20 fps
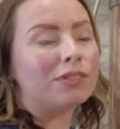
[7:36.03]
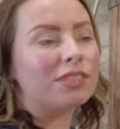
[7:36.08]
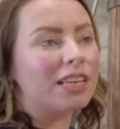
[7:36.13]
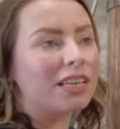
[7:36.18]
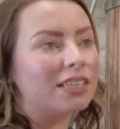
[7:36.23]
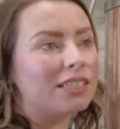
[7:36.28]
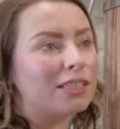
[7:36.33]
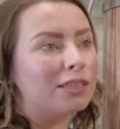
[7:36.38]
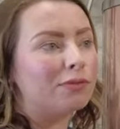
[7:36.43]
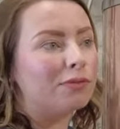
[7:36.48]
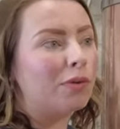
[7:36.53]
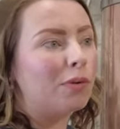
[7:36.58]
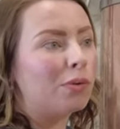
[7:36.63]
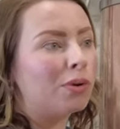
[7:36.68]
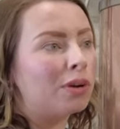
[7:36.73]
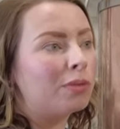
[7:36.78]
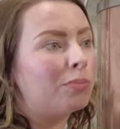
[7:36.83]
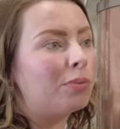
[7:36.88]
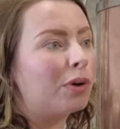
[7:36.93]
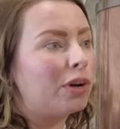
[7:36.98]

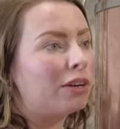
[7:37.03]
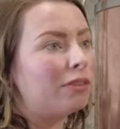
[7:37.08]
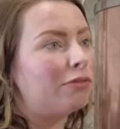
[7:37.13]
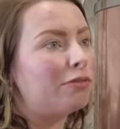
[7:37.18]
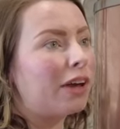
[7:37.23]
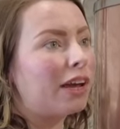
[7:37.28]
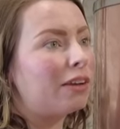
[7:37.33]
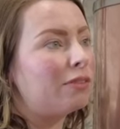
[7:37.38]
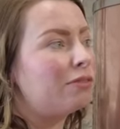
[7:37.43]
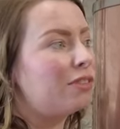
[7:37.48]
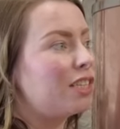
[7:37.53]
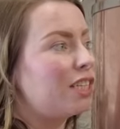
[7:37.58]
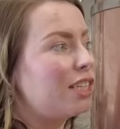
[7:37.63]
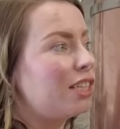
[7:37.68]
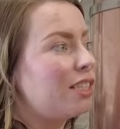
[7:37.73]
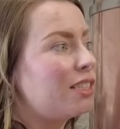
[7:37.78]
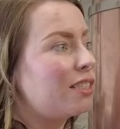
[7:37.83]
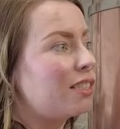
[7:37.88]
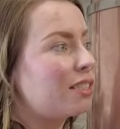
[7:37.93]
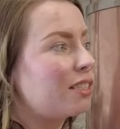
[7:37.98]
64.5
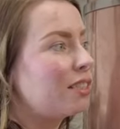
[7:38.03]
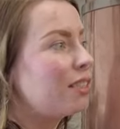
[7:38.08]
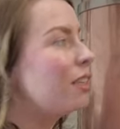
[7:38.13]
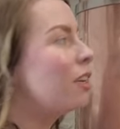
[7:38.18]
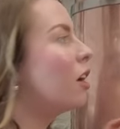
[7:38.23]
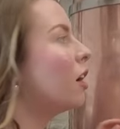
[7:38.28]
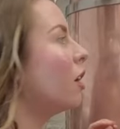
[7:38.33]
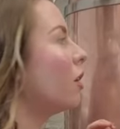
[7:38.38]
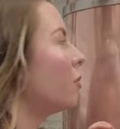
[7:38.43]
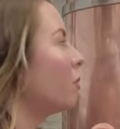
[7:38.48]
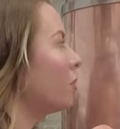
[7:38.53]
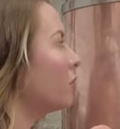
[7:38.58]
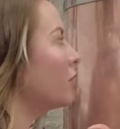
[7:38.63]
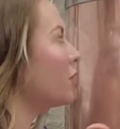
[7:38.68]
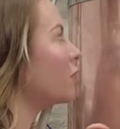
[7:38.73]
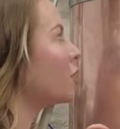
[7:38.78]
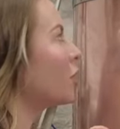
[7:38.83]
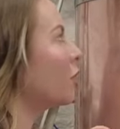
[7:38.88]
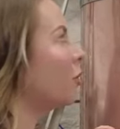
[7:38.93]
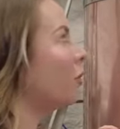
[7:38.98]
degrees, which
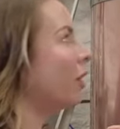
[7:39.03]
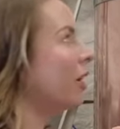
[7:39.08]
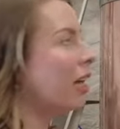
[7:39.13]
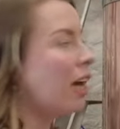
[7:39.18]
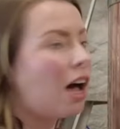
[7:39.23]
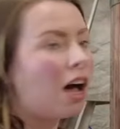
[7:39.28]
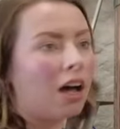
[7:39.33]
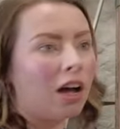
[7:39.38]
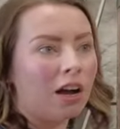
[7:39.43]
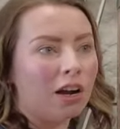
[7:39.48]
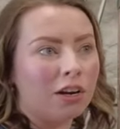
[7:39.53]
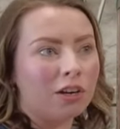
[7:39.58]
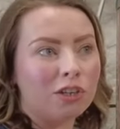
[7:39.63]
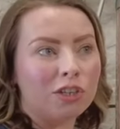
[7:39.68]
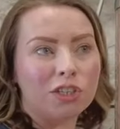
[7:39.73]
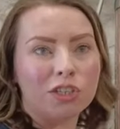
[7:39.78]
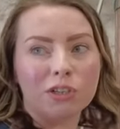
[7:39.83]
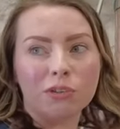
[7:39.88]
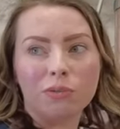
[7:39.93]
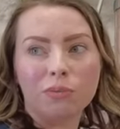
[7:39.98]
is quite
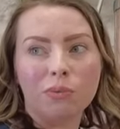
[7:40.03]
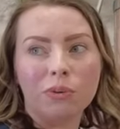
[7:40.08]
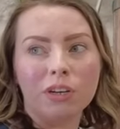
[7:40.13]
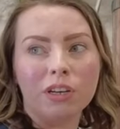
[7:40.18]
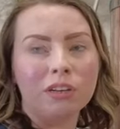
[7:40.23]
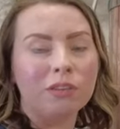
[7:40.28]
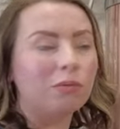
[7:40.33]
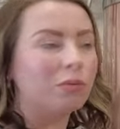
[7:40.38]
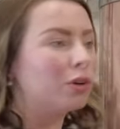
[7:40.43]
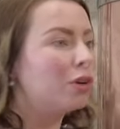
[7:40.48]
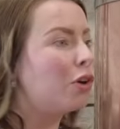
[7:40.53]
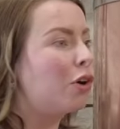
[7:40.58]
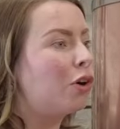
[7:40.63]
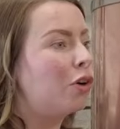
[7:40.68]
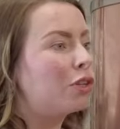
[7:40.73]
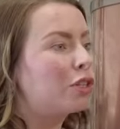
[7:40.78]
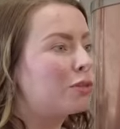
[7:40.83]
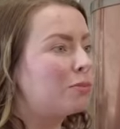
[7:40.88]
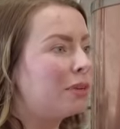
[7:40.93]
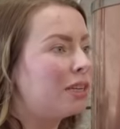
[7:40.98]
hard when we're not
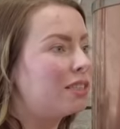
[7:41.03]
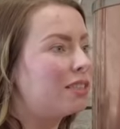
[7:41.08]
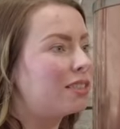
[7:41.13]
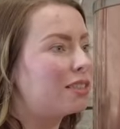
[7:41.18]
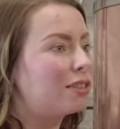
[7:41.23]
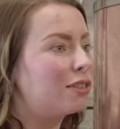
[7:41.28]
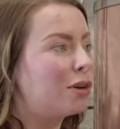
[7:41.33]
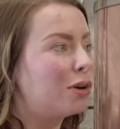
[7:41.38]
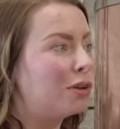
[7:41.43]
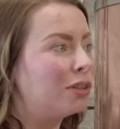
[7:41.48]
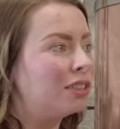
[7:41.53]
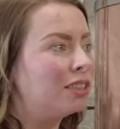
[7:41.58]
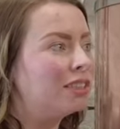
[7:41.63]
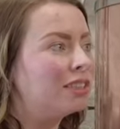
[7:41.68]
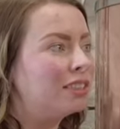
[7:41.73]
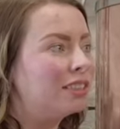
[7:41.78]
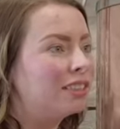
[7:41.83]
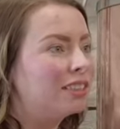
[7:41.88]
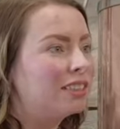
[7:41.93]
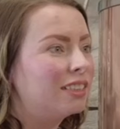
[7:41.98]
automated at all.
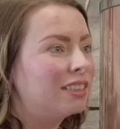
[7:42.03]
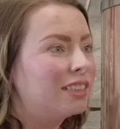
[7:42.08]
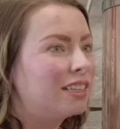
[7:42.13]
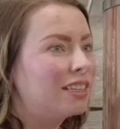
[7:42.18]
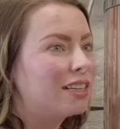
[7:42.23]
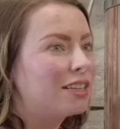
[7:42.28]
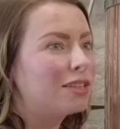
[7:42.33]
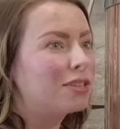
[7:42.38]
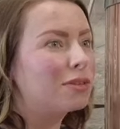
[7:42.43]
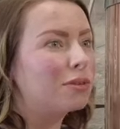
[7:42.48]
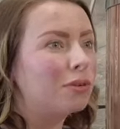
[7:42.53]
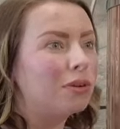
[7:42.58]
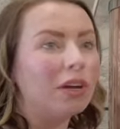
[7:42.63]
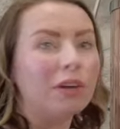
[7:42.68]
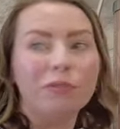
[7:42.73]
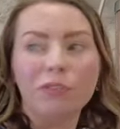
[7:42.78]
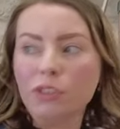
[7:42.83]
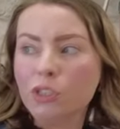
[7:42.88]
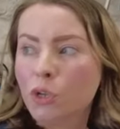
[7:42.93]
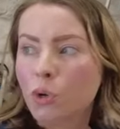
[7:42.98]
So
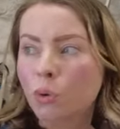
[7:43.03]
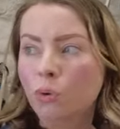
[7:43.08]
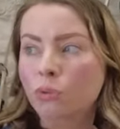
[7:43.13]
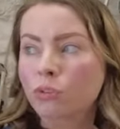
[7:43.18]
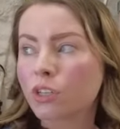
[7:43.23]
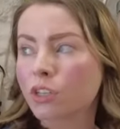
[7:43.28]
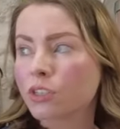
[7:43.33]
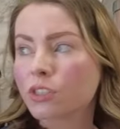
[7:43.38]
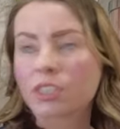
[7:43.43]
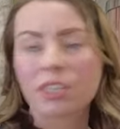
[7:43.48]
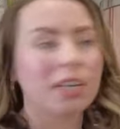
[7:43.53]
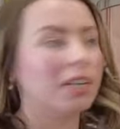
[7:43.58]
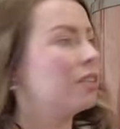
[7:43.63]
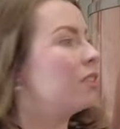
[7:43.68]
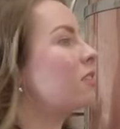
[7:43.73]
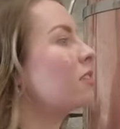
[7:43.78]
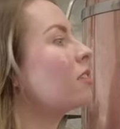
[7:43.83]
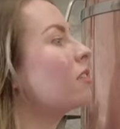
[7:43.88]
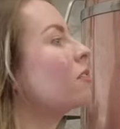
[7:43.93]
if it's cold outside,